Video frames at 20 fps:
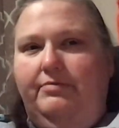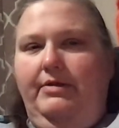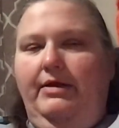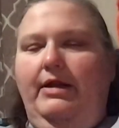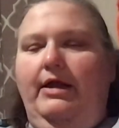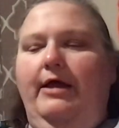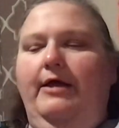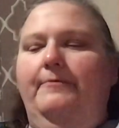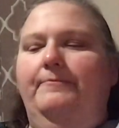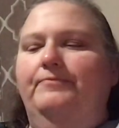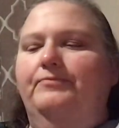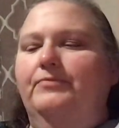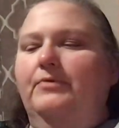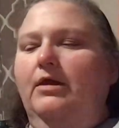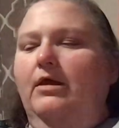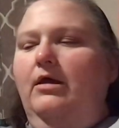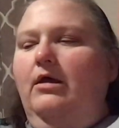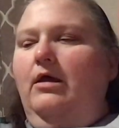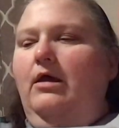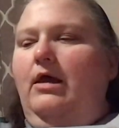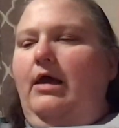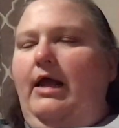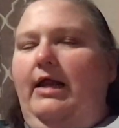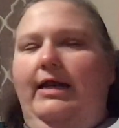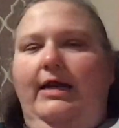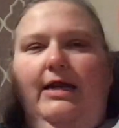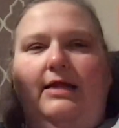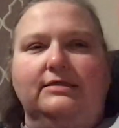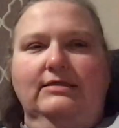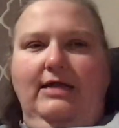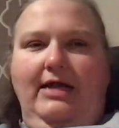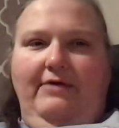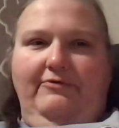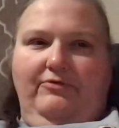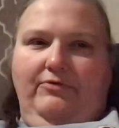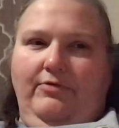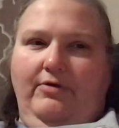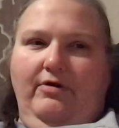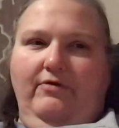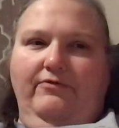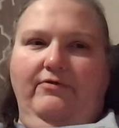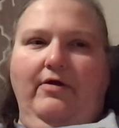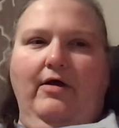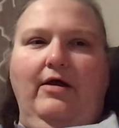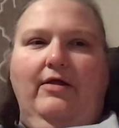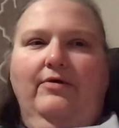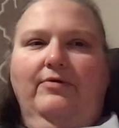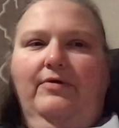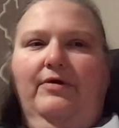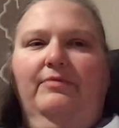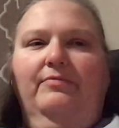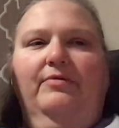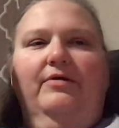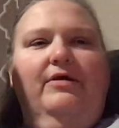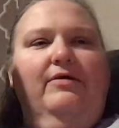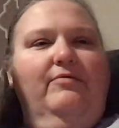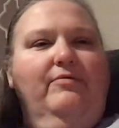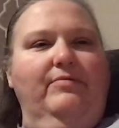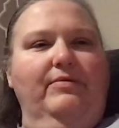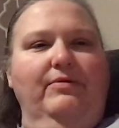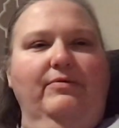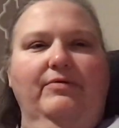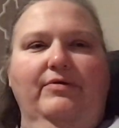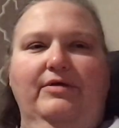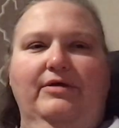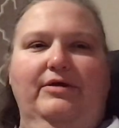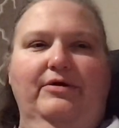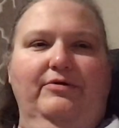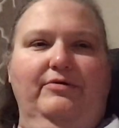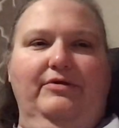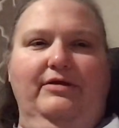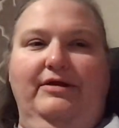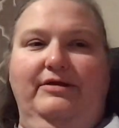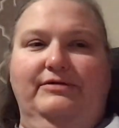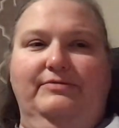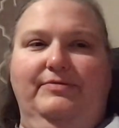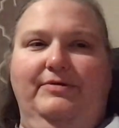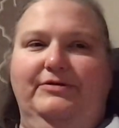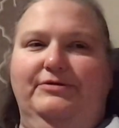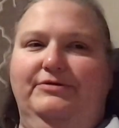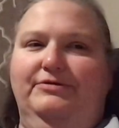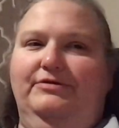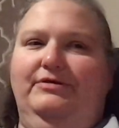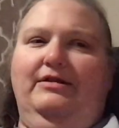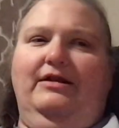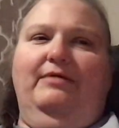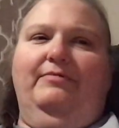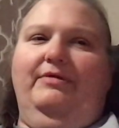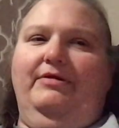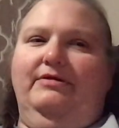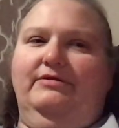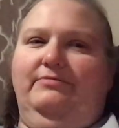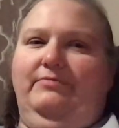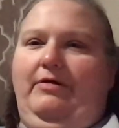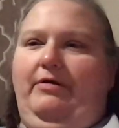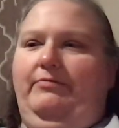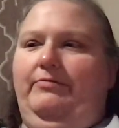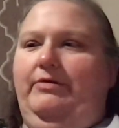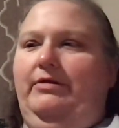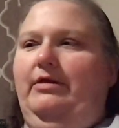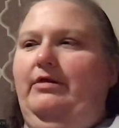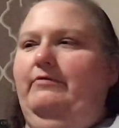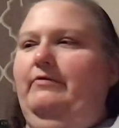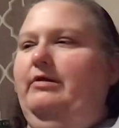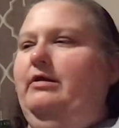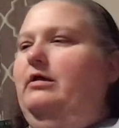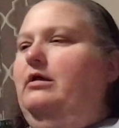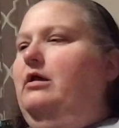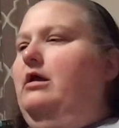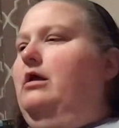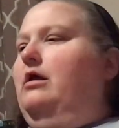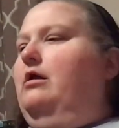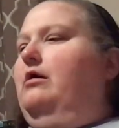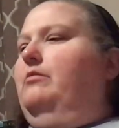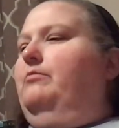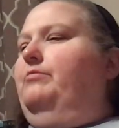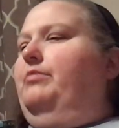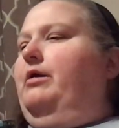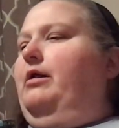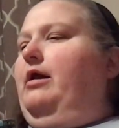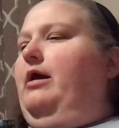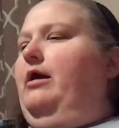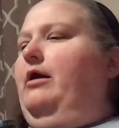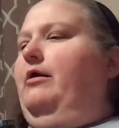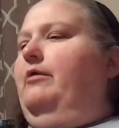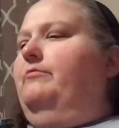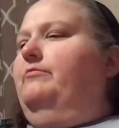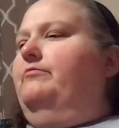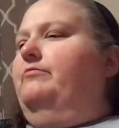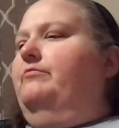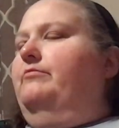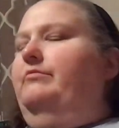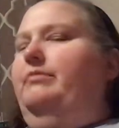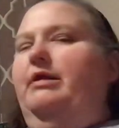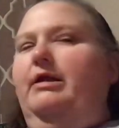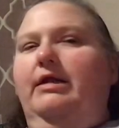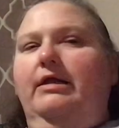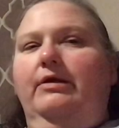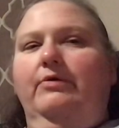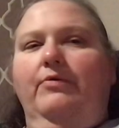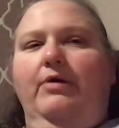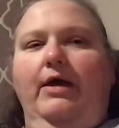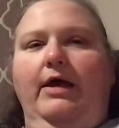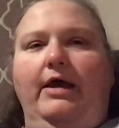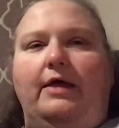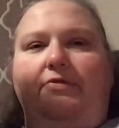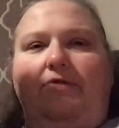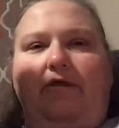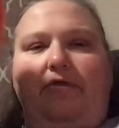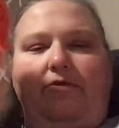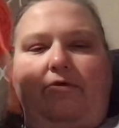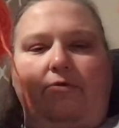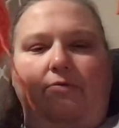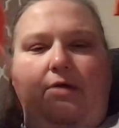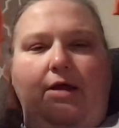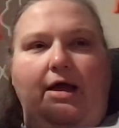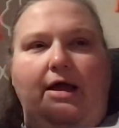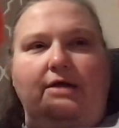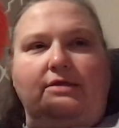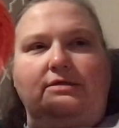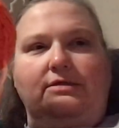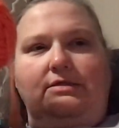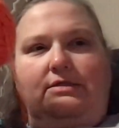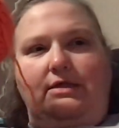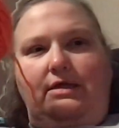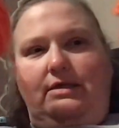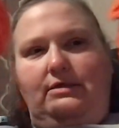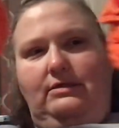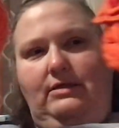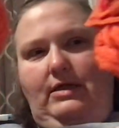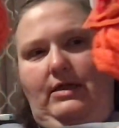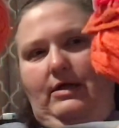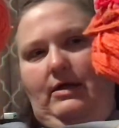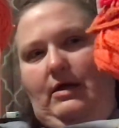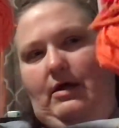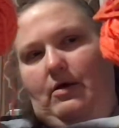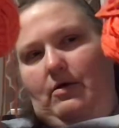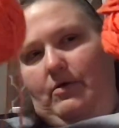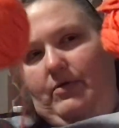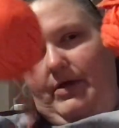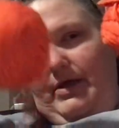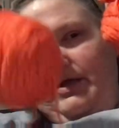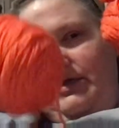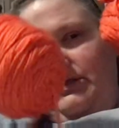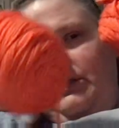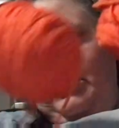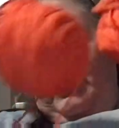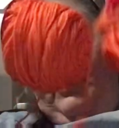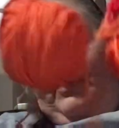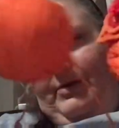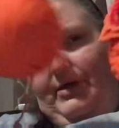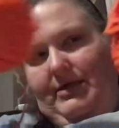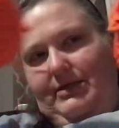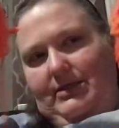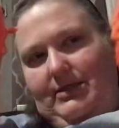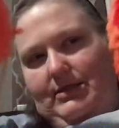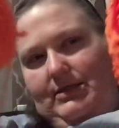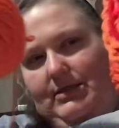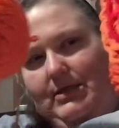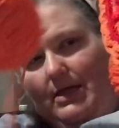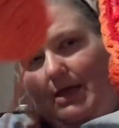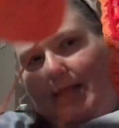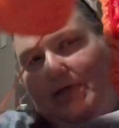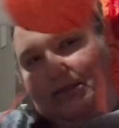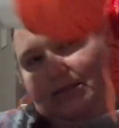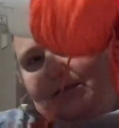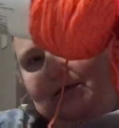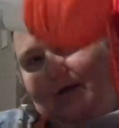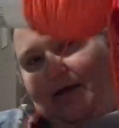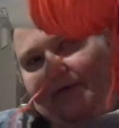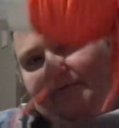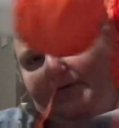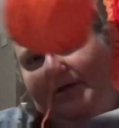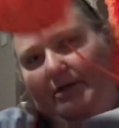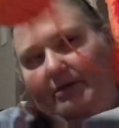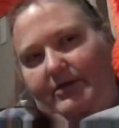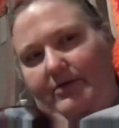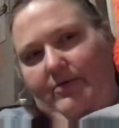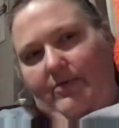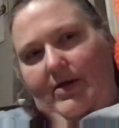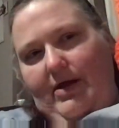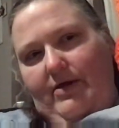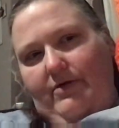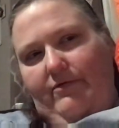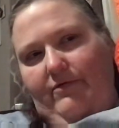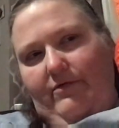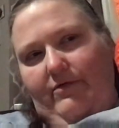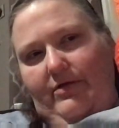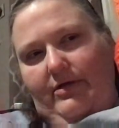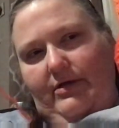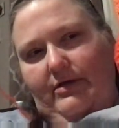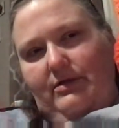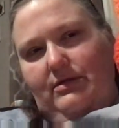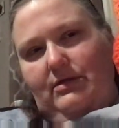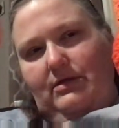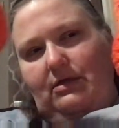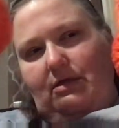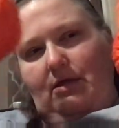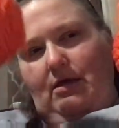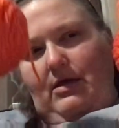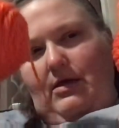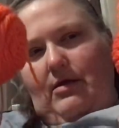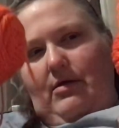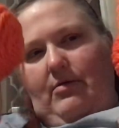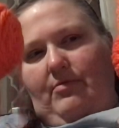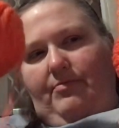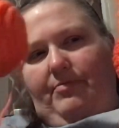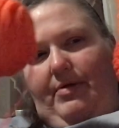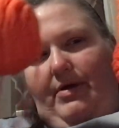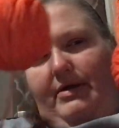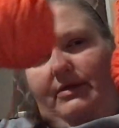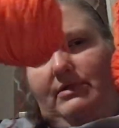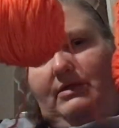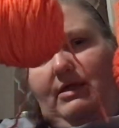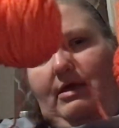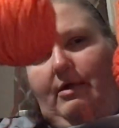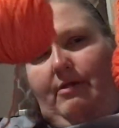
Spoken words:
hat. And he doesn't have to wear it for Halloween, but it would be really cute to get his pictures, and I bet his mom would love it. But anyway, and then the rest is going to go into, because this, I still have to get the red for this, but